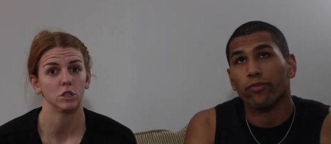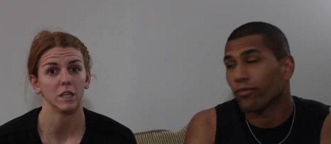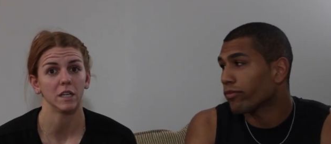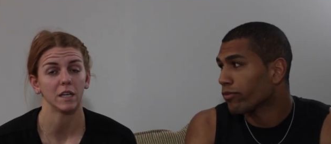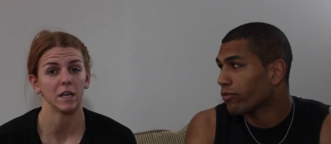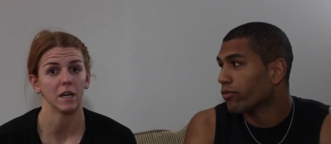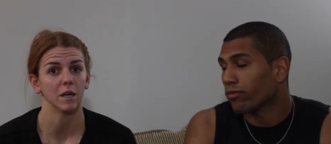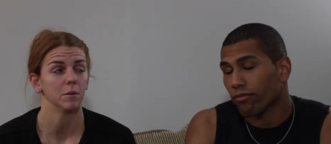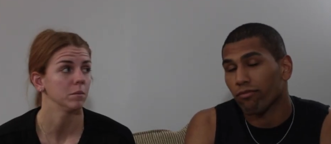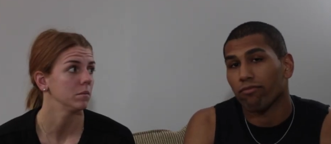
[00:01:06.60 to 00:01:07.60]
Speaker 1: training
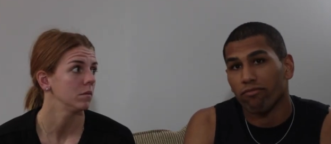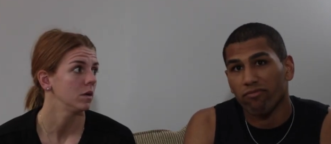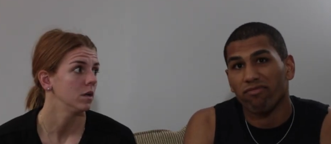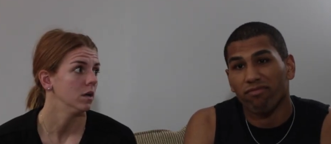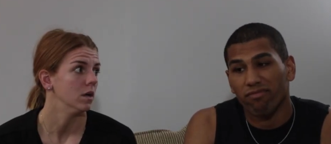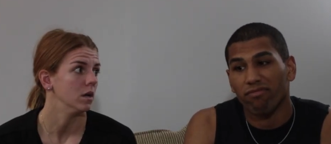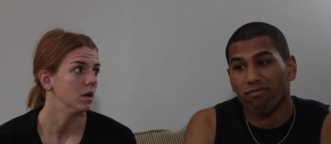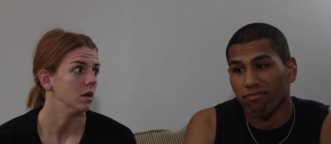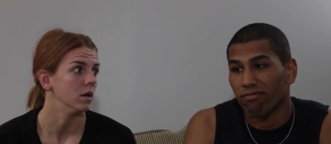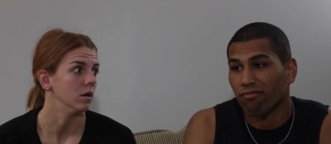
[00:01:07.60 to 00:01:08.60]
camp.
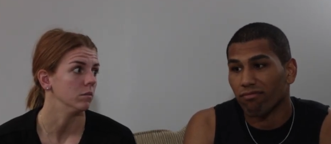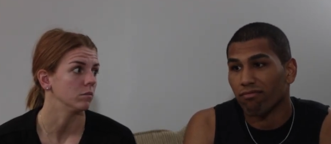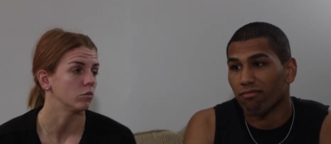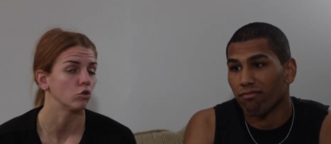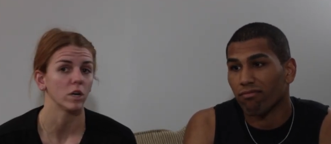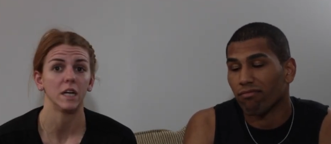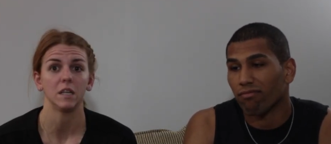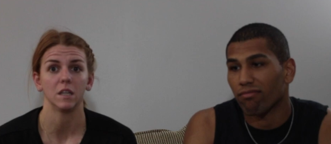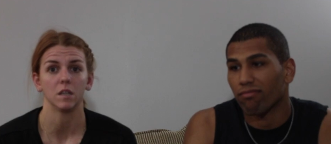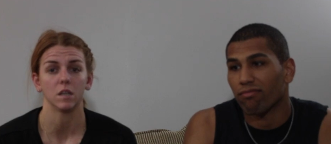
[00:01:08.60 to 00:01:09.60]
Um,
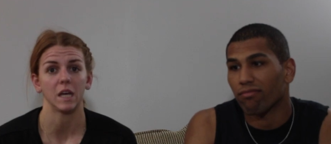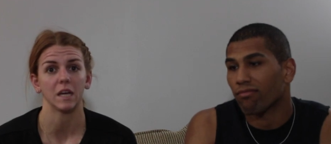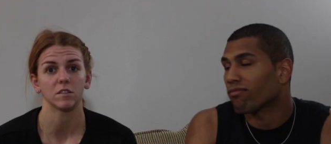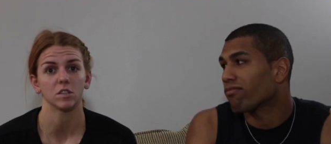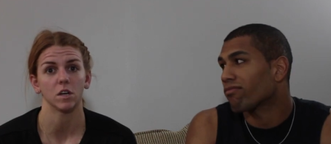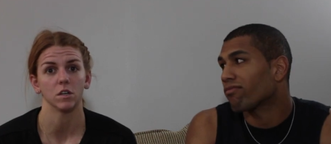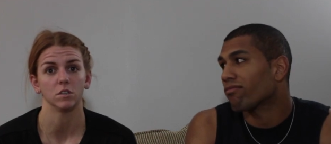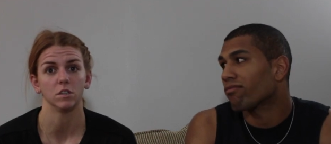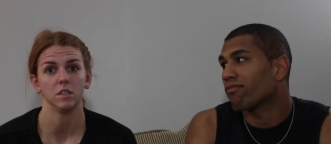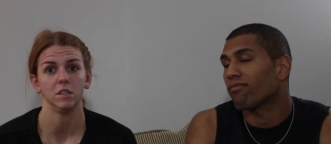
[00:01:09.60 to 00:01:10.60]
great little
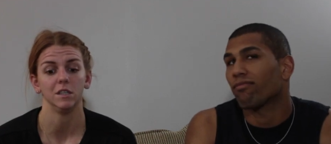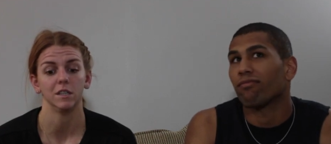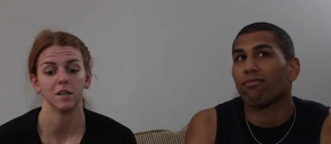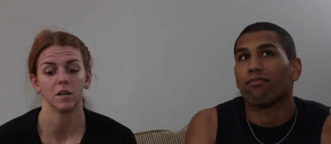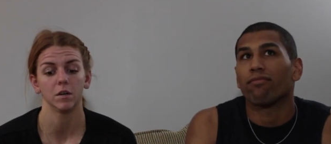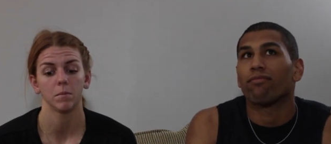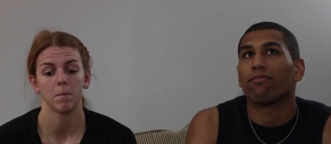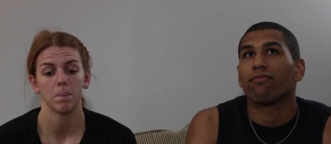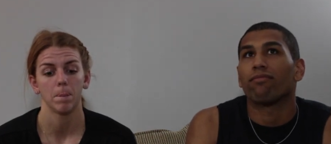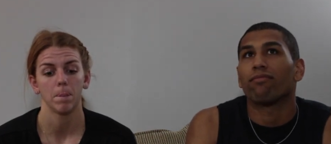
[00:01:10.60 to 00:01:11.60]
kickstart to the year.
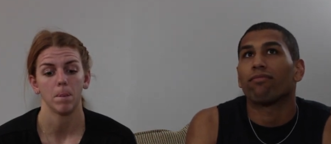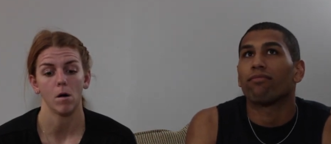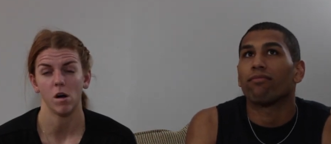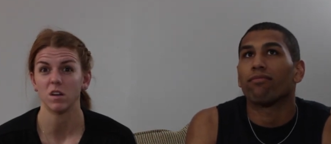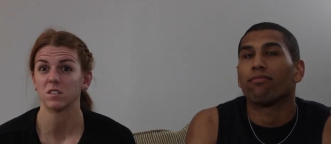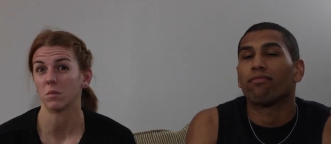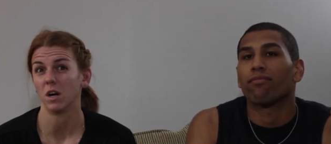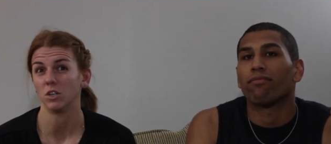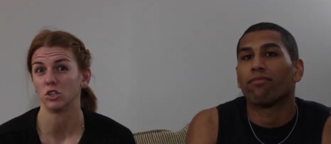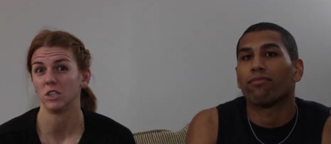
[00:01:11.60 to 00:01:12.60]
Awesome
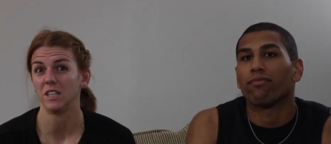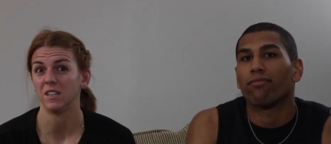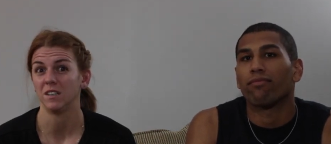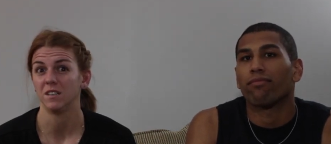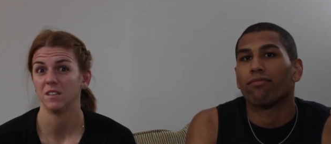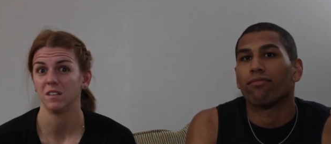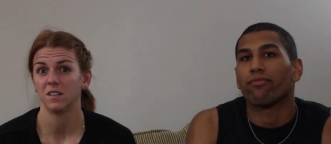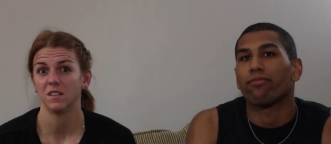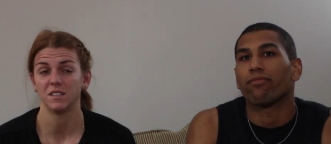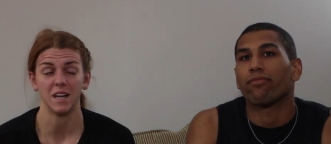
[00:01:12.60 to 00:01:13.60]
country.
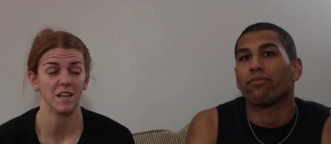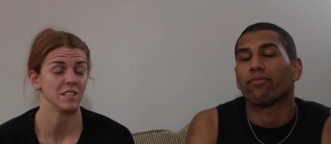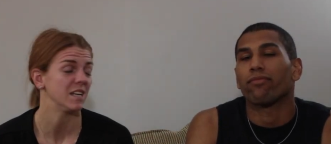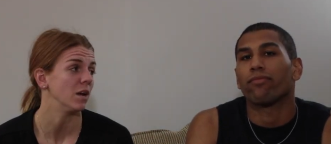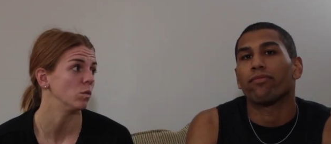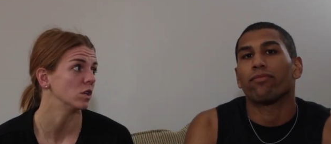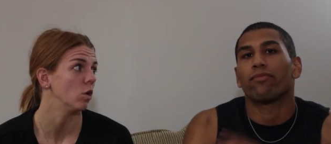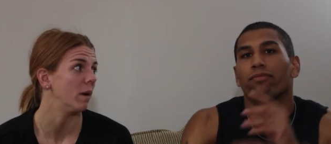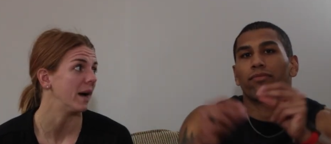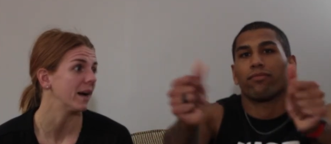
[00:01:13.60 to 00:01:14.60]
10 out of 10 would
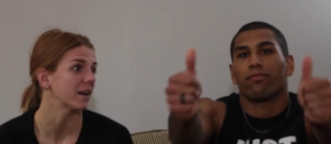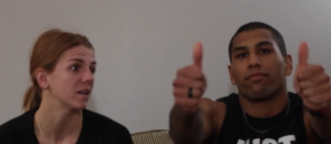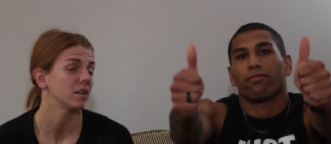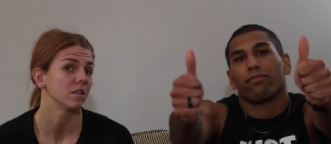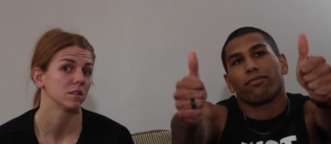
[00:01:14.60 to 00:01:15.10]
go back.